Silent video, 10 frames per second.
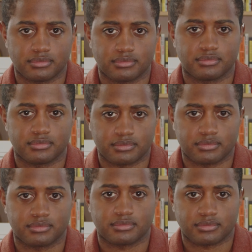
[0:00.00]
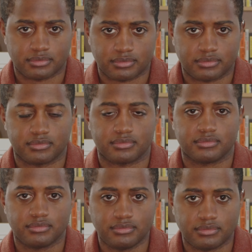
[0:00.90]

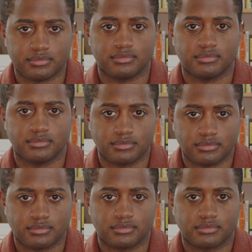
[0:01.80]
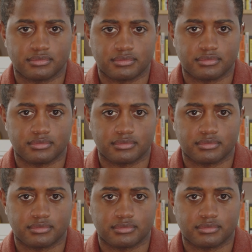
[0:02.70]
No words are spoken by the person on screen.